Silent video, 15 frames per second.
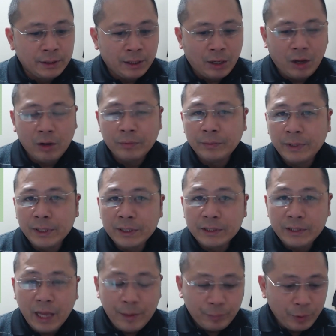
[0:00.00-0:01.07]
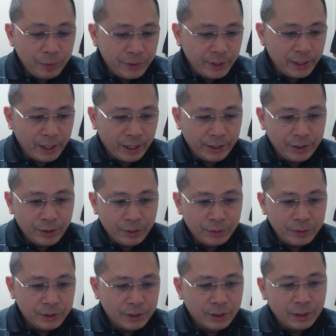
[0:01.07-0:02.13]
of this type of
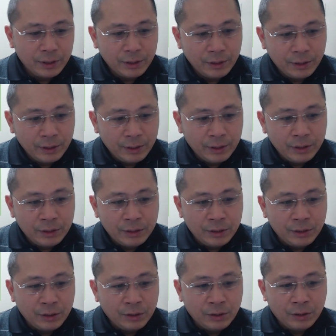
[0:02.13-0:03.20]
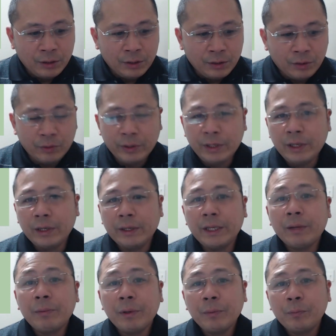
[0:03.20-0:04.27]
scenarios, or
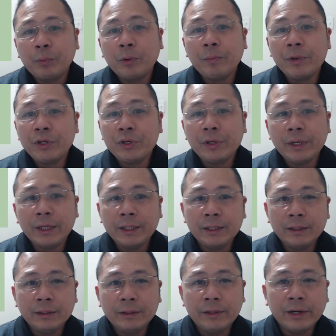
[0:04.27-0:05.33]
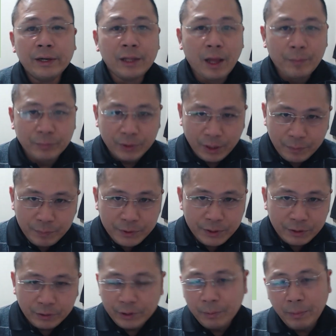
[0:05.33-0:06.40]
even provisioning their laptops
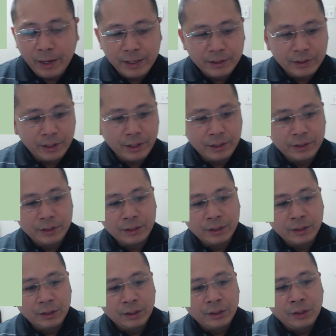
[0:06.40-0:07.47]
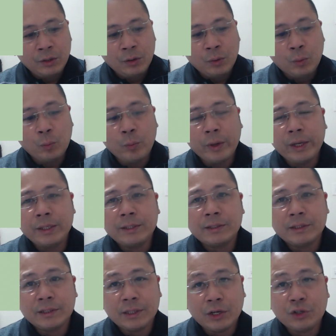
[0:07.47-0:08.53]
or devices with
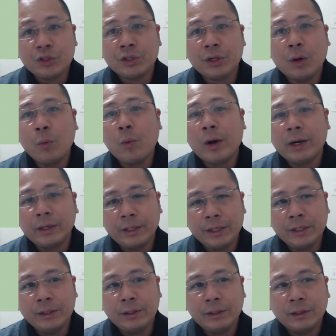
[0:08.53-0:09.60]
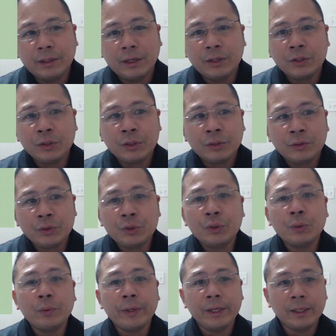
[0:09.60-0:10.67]
such a warning
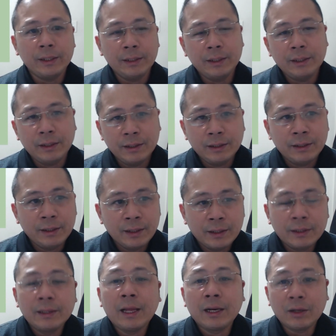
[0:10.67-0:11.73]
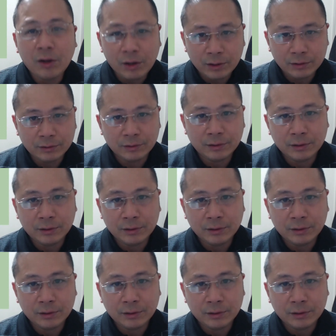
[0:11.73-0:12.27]
during log on.